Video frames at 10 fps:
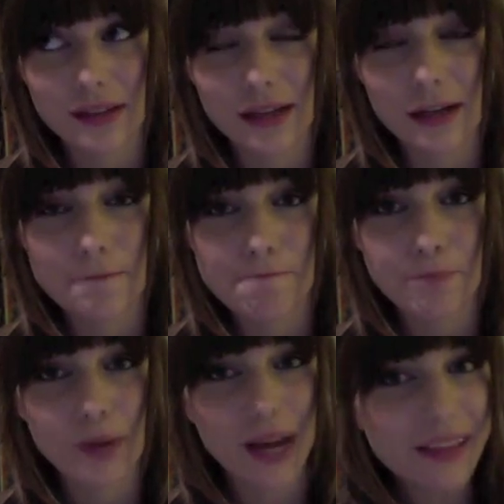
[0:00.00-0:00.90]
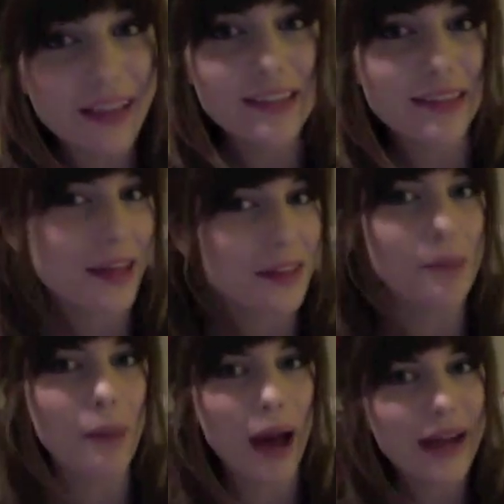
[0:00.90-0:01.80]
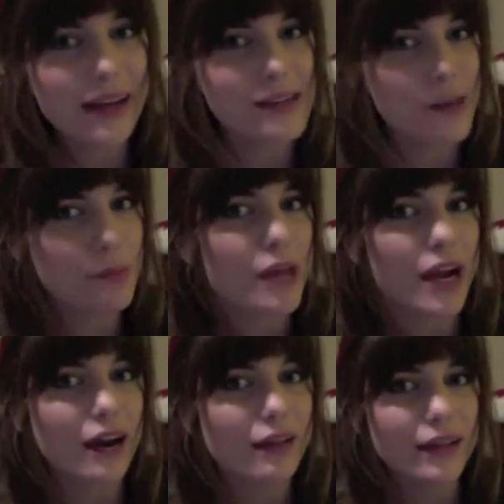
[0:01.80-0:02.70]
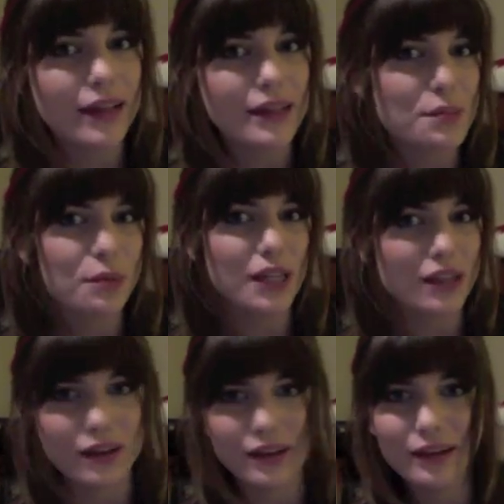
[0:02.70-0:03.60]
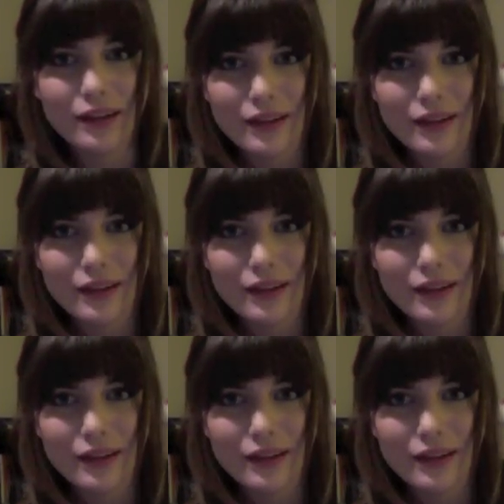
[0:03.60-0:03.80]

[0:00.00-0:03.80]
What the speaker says: but I'd like to think that mine is up there. Like, it's pretty good.